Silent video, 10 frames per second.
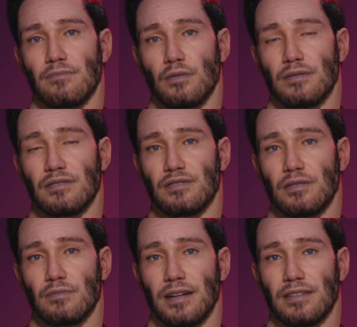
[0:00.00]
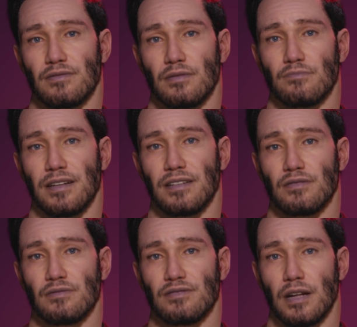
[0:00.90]
What does it mean to be
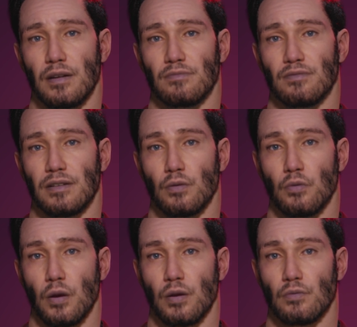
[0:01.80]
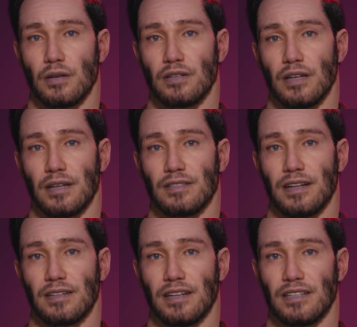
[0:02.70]
yourself in a world where your
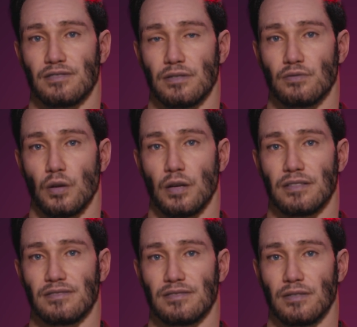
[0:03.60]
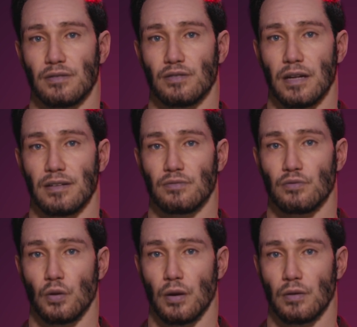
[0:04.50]
identity is influenced, if not
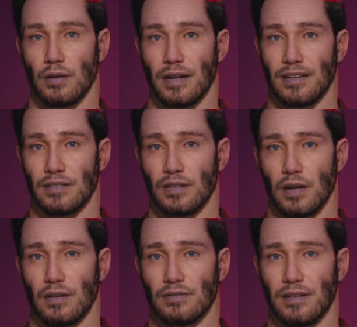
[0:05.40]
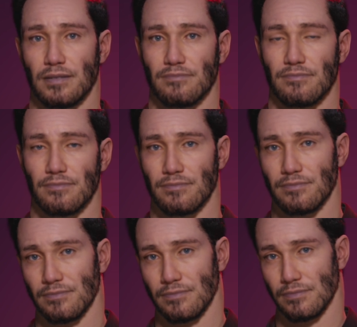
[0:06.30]
controlled, by technology?
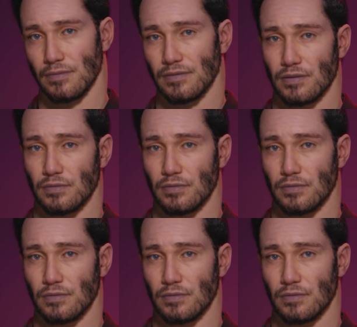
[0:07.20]
If the